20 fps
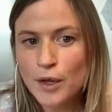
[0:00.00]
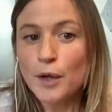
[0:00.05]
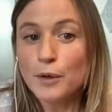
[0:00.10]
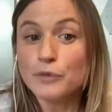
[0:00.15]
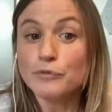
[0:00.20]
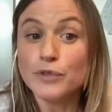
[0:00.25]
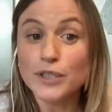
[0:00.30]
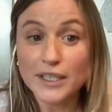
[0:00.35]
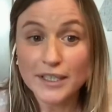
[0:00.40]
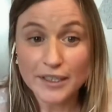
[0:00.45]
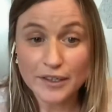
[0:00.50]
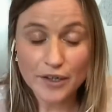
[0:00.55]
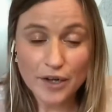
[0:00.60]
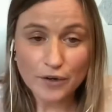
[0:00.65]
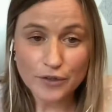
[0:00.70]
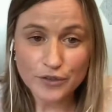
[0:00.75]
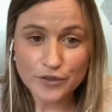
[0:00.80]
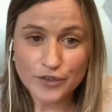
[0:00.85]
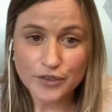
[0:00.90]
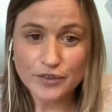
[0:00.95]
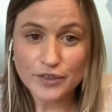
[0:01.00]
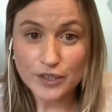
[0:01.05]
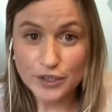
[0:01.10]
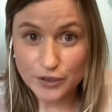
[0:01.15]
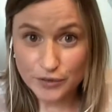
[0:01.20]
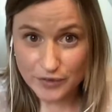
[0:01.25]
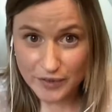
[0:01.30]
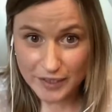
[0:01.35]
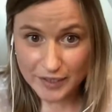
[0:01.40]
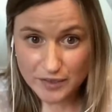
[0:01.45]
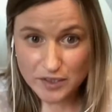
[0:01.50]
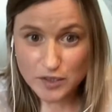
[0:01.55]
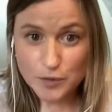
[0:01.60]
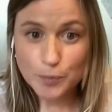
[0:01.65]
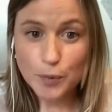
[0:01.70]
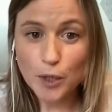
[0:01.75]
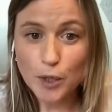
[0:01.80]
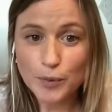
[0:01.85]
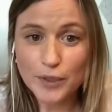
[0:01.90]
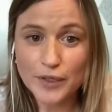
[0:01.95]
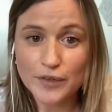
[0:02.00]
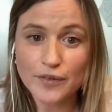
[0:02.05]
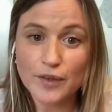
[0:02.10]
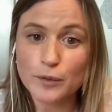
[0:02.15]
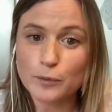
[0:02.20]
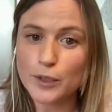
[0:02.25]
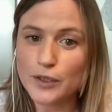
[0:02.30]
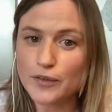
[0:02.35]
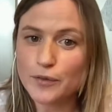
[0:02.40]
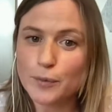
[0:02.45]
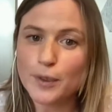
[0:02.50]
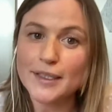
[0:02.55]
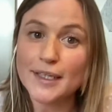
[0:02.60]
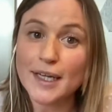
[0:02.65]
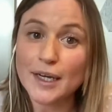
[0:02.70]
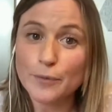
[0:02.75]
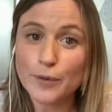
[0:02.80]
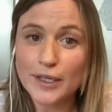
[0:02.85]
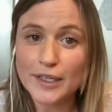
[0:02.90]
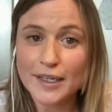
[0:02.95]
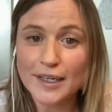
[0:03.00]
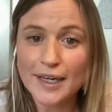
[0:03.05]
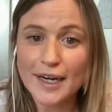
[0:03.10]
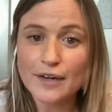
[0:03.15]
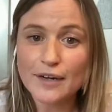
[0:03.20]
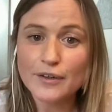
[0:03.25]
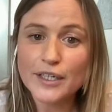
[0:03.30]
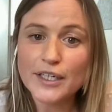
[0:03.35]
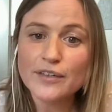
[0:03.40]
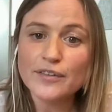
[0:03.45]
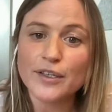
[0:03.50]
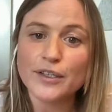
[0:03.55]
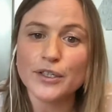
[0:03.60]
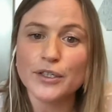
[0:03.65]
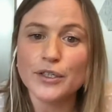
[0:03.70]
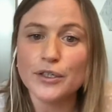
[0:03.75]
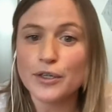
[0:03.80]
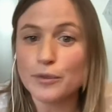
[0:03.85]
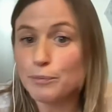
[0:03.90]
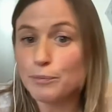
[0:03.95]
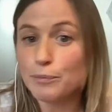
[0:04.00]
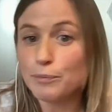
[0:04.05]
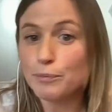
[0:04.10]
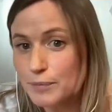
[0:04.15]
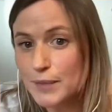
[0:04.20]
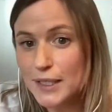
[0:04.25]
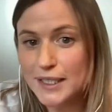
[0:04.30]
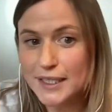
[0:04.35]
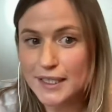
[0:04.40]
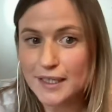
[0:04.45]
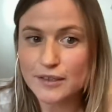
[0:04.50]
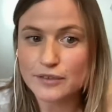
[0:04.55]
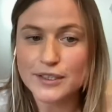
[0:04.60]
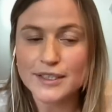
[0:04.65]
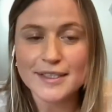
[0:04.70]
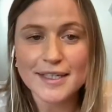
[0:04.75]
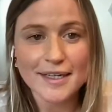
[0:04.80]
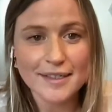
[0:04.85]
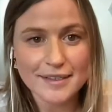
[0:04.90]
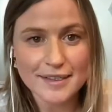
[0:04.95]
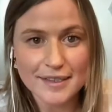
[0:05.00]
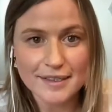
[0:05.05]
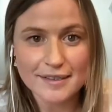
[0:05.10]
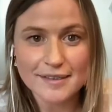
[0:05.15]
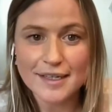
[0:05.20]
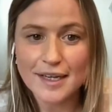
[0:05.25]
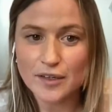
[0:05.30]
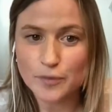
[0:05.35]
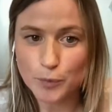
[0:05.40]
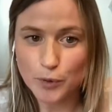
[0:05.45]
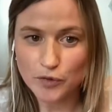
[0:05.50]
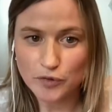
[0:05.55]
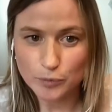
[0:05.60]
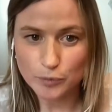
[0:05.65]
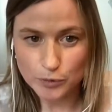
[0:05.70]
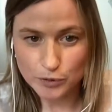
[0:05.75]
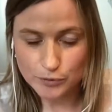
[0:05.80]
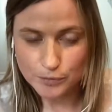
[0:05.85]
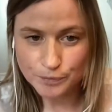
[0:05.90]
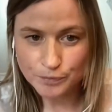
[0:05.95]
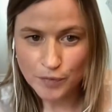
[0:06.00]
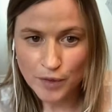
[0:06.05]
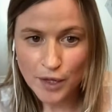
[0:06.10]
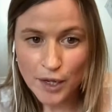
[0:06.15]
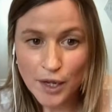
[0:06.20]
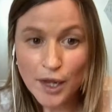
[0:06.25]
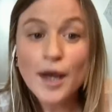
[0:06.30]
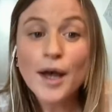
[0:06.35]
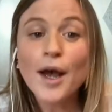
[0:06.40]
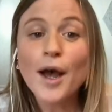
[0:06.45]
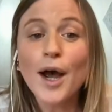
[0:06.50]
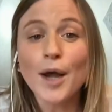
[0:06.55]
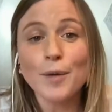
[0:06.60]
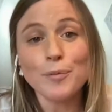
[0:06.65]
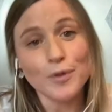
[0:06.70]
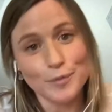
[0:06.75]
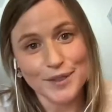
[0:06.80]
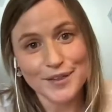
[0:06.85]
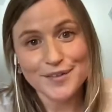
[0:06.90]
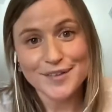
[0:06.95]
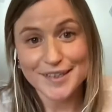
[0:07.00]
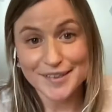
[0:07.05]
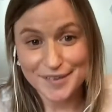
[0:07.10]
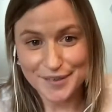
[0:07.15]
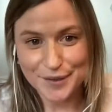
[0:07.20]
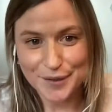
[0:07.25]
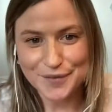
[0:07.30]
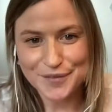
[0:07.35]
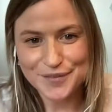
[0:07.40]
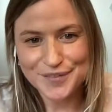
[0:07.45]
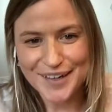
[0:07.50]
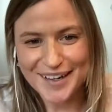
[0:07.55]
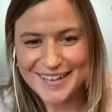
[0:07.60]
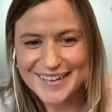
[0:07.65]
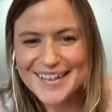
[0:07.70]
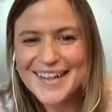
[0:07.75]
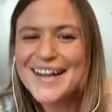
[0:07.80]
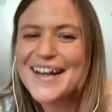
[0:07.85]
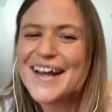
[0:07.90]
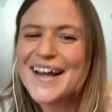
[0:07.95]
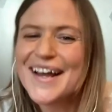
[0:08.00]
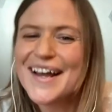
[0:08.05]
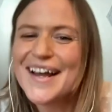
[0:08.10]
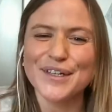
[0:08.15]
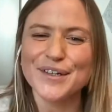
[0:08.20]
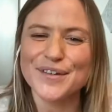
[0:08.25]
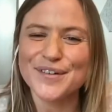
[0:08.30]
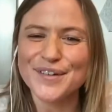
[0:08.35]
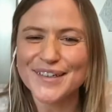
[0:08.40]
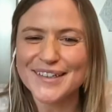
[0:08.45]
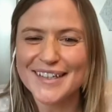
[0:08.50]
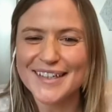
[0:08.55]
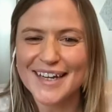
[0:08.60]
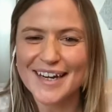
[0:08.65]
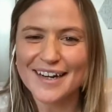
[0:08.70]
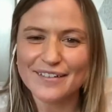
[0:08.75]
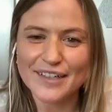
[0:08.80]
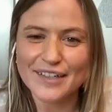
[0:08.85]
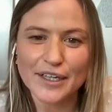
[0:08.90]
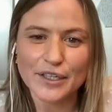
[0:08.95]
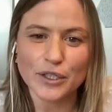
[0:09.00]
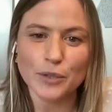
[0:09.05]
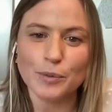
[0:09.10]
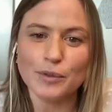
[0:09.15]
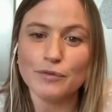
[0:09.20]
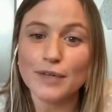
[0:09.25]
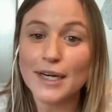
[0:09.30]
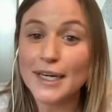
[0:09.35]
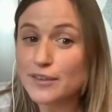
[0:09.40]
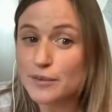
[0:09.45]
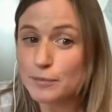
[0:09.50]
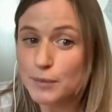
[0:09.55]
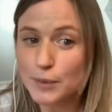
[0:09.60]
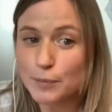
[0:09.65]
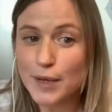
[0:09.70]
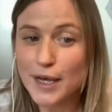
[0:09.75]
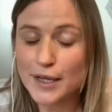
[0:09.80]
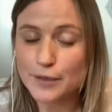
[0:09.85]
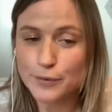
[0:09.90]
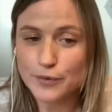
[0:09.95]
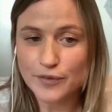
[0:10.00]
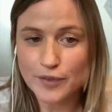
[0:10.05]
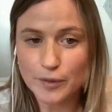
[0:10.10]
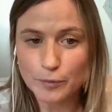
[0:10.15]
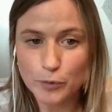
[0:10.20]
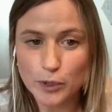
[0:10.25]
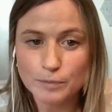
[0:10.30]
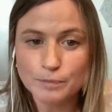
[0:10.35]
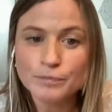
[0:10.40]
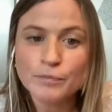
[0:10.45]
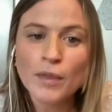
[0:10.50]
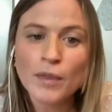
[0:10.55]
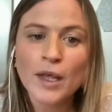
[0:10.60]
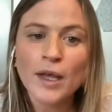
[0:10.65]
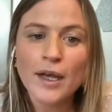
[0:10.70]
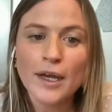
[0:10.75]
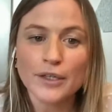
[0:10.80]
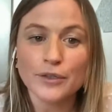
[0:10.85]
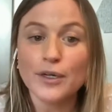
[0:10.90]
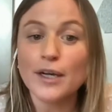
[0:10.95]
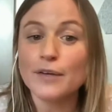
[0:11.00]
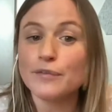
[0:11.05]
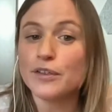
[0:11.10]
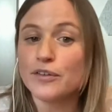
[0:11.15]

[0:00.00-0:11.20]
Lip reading: We really encourage you to use these to pop into the one-to-one networking area so that you can meet as many other attendees as possible. I promise it's a lot of fun. And when you join the area, you'll be randomly paired with someone and you'll have the